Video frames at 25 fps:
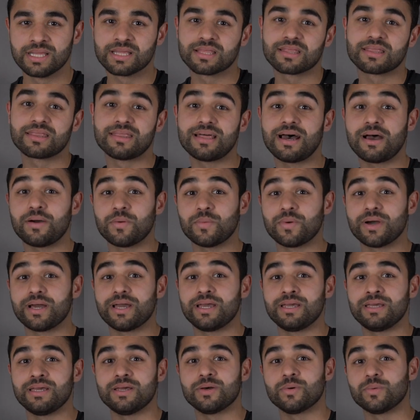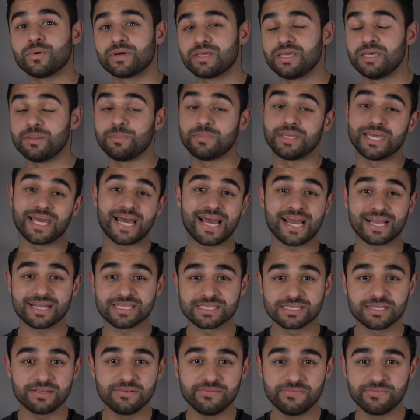That way it will keep me
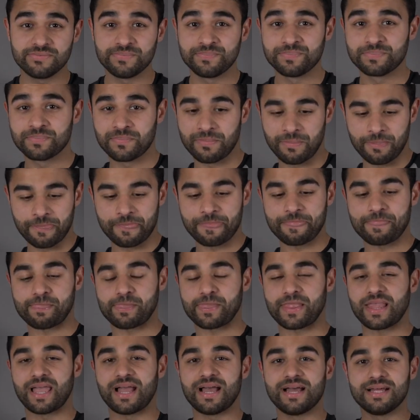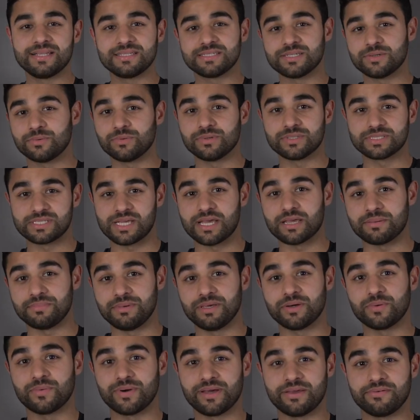active and it will take
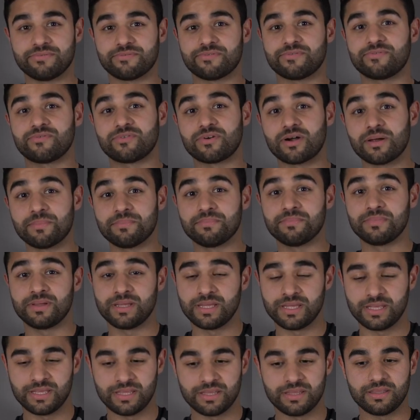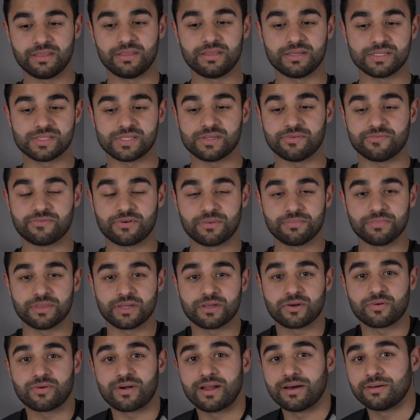me away from the
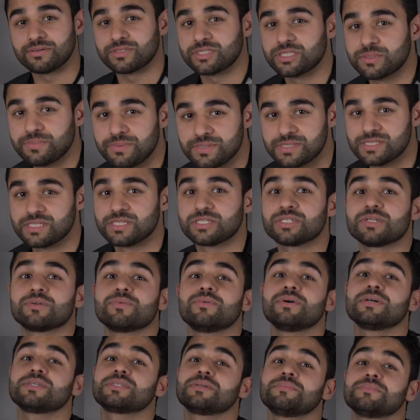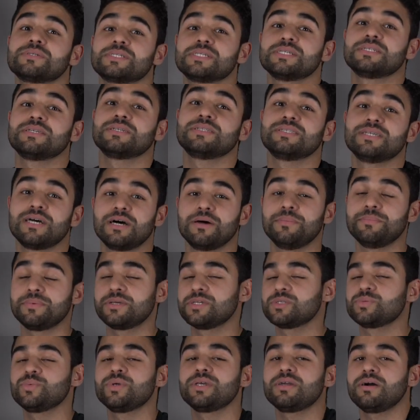crouched position whilst I'm sitting down,
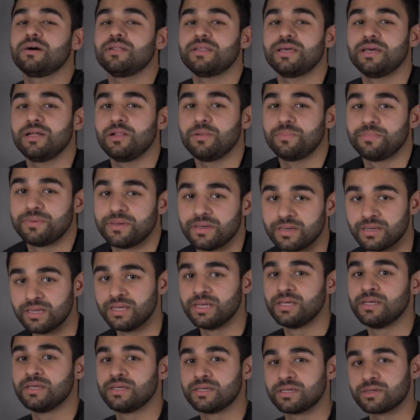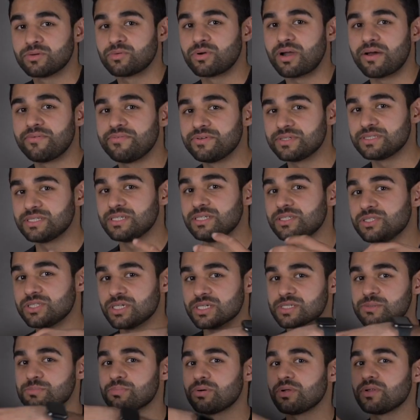because we can't help it. Gravity
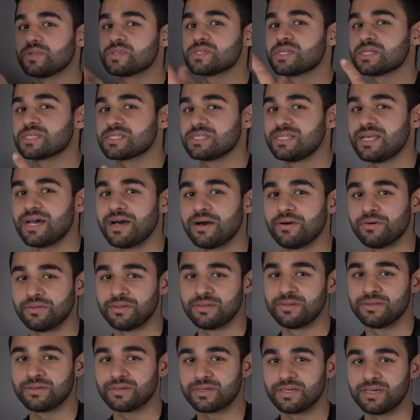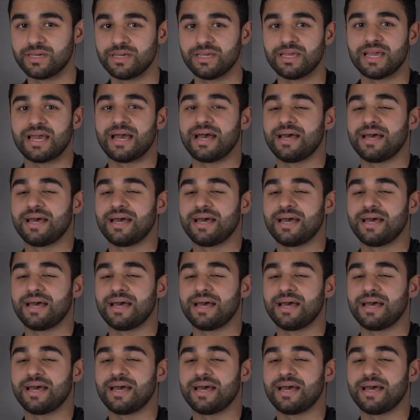just pulls us down, okay?